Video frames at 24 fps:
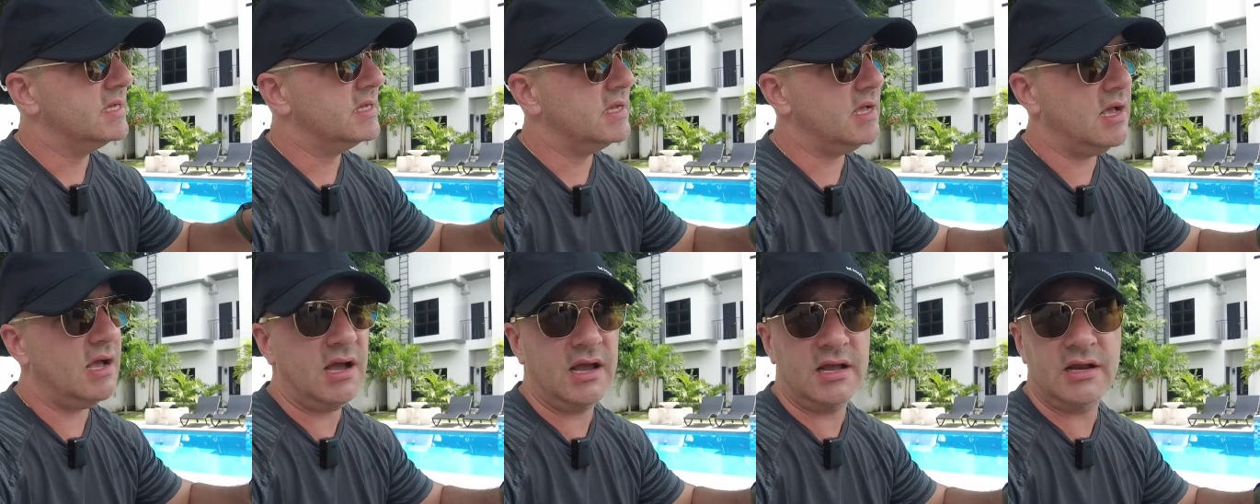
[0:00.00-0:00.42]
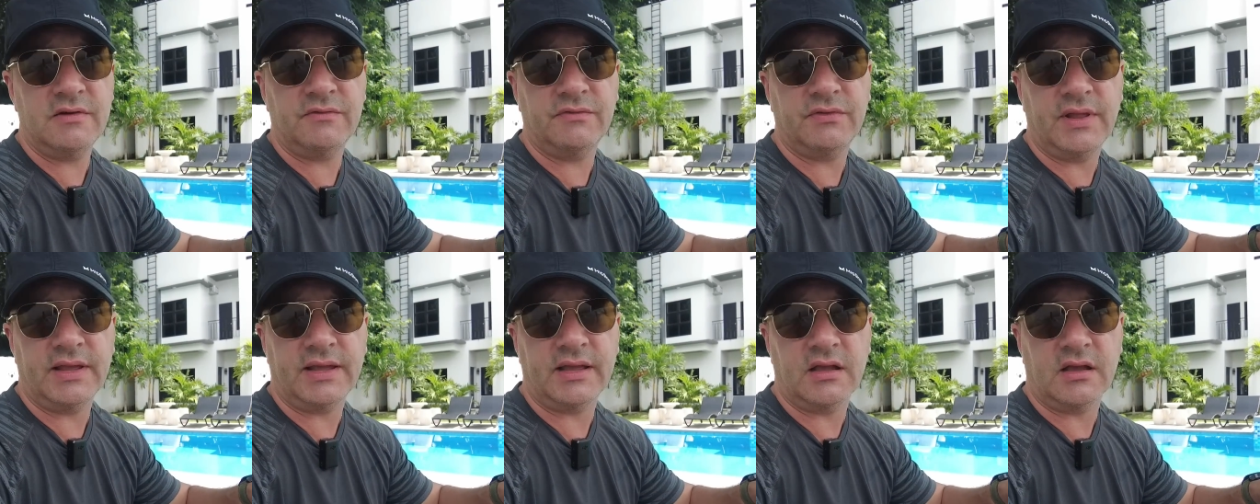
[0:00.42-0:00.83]
kind
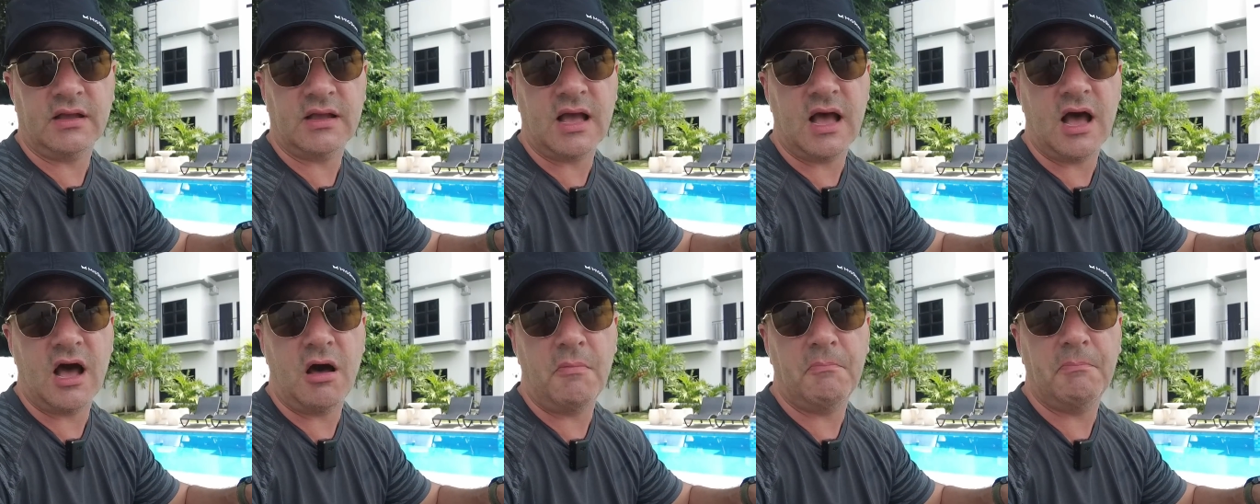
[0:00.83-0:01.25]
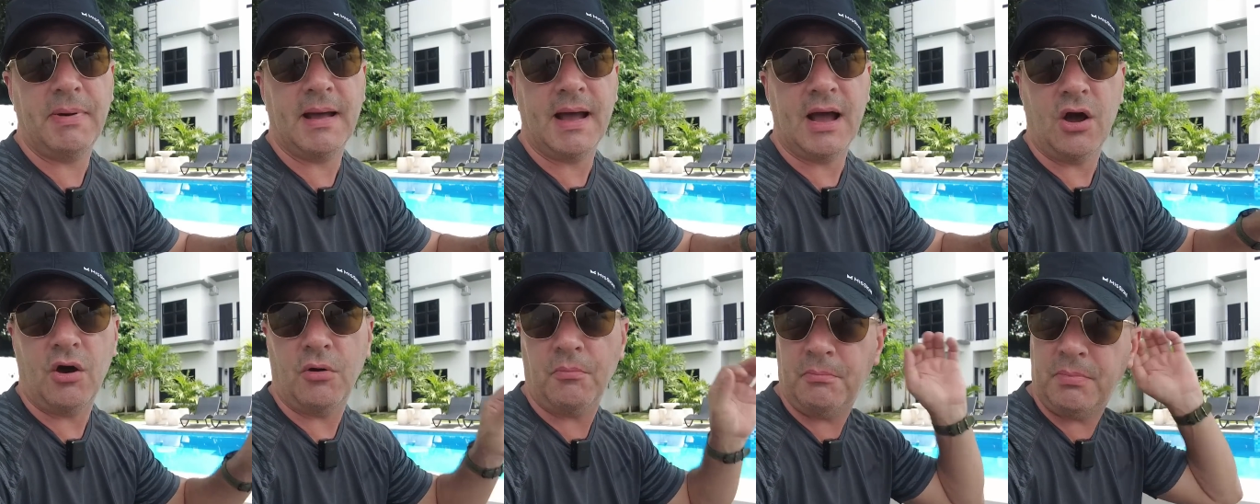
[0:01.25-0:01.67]
of like a
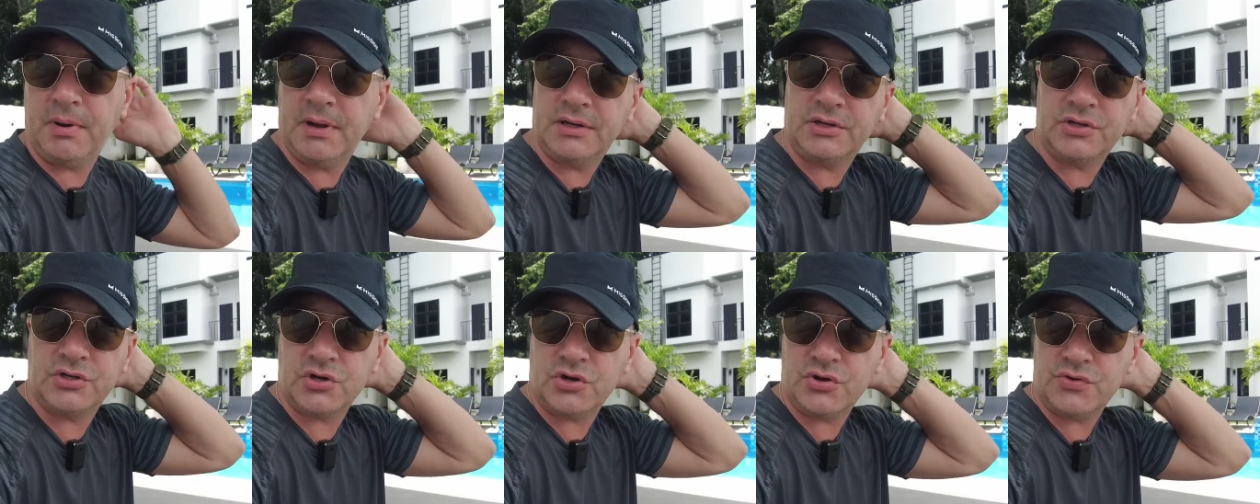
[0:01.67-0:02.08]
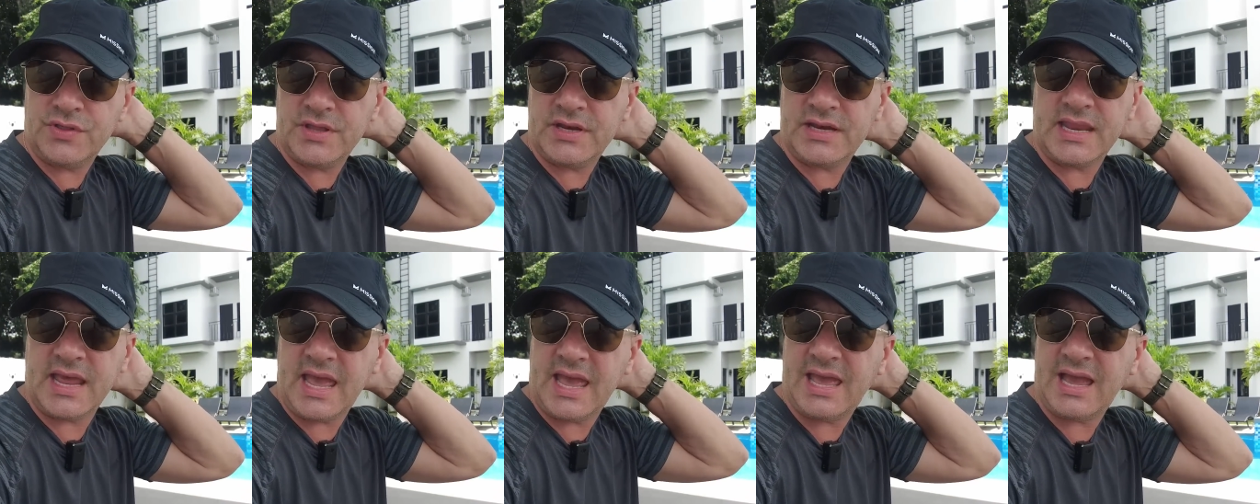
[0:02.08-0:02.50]
compound, but during the
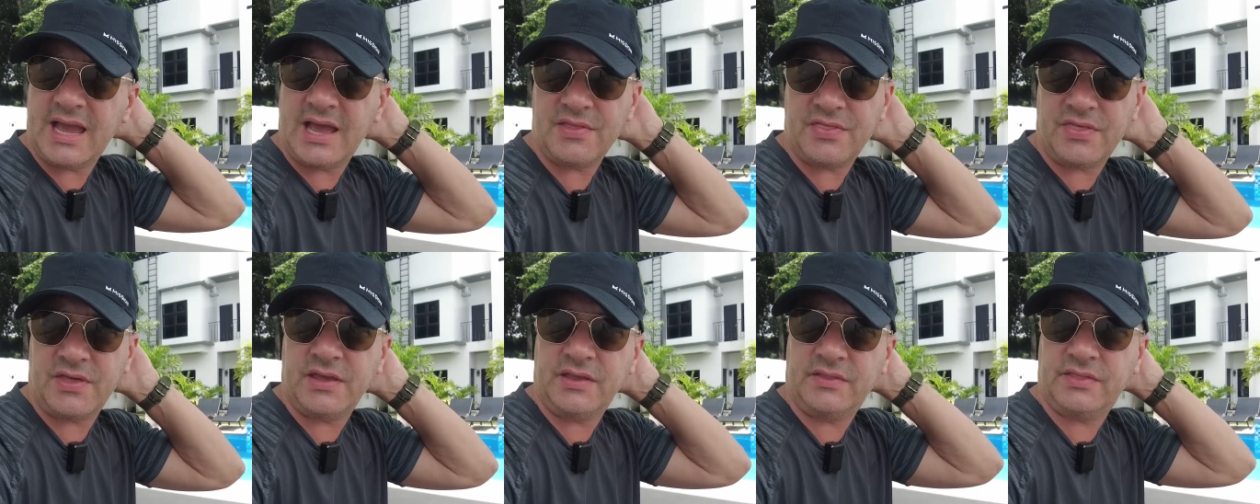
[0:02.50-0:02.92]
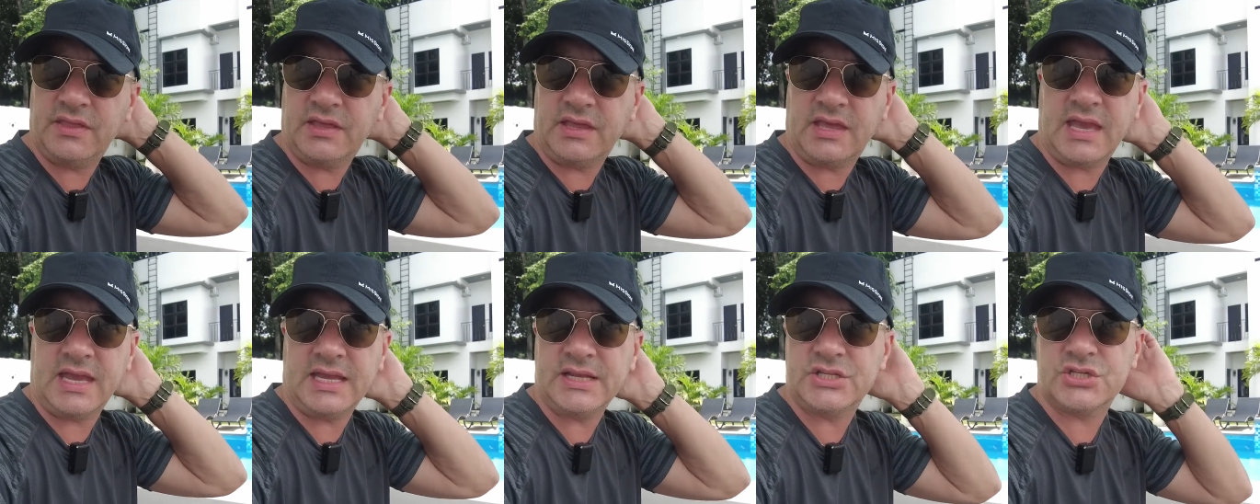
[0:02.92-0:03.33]
day, I think the
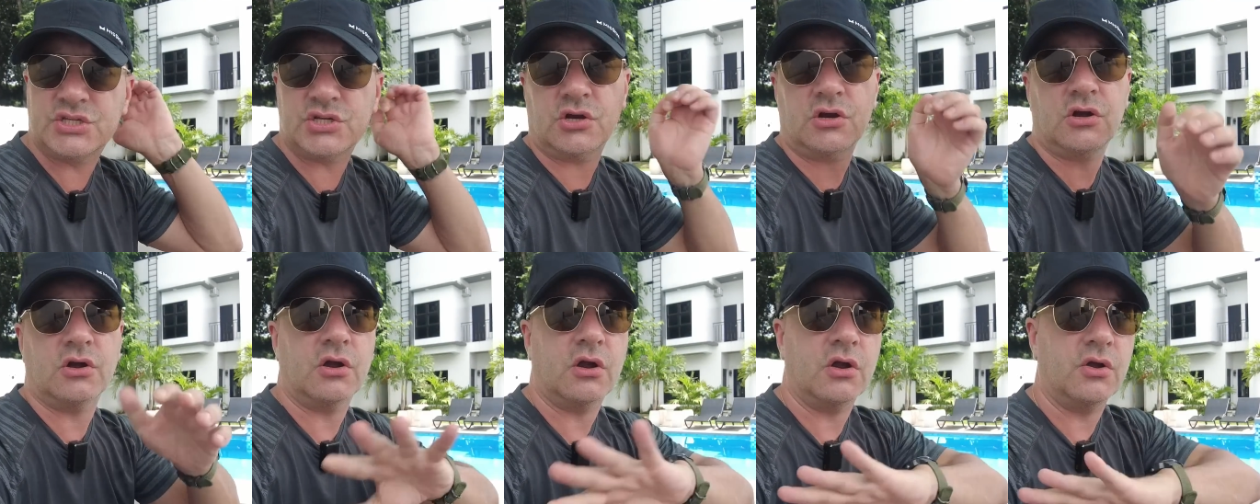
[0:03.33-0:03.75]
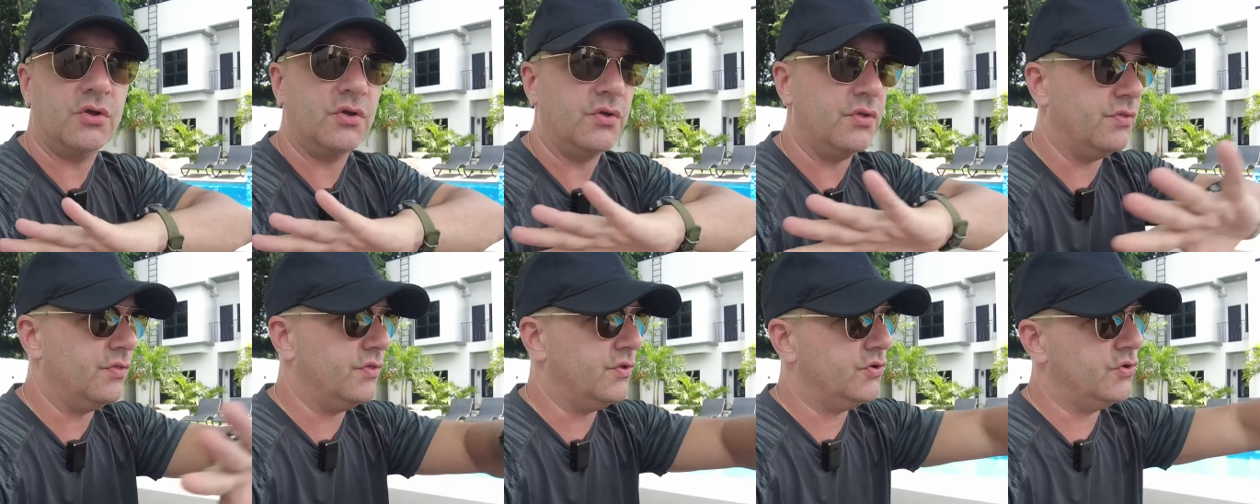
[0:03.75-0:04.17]
gates are,
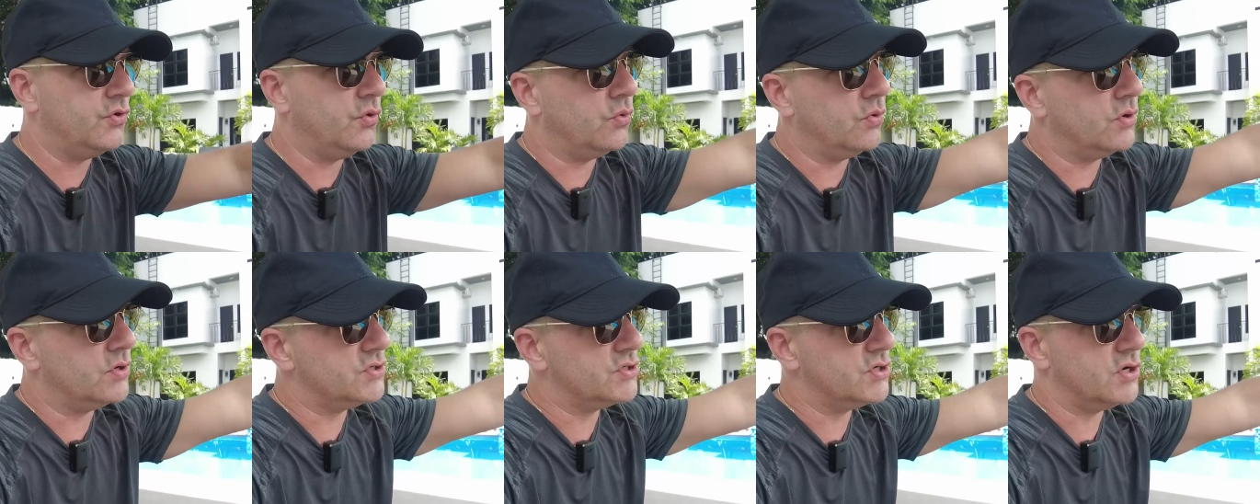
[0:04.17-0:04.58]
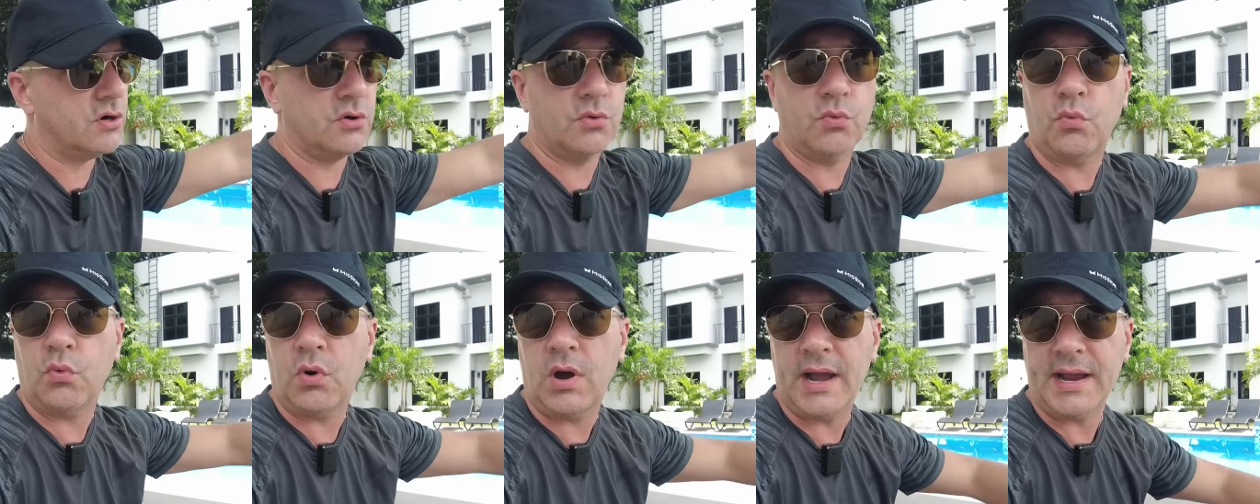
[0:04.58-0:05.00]
the doors are
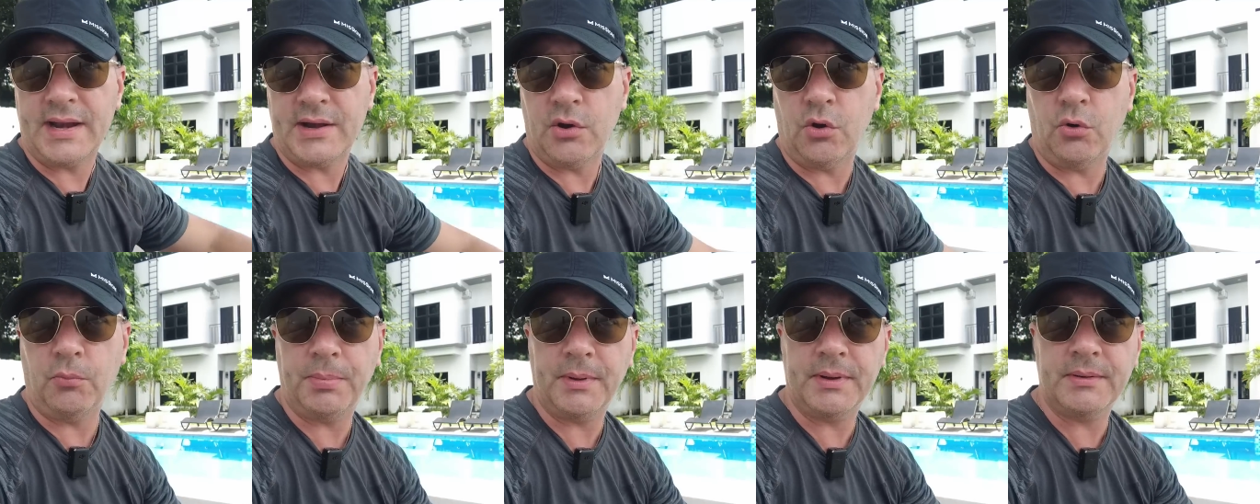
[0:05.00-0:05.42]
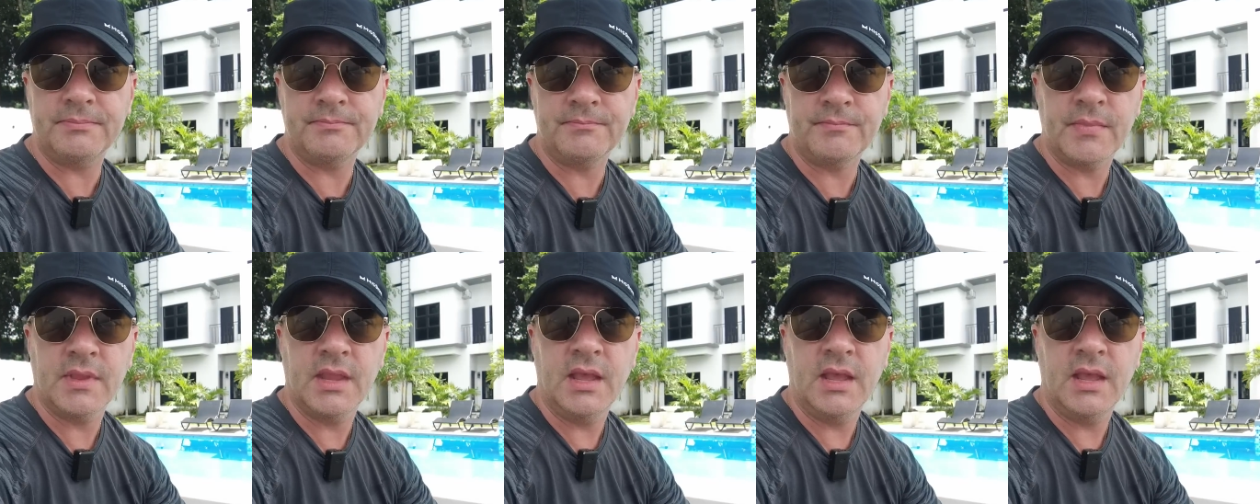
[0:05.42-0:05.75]
wide open.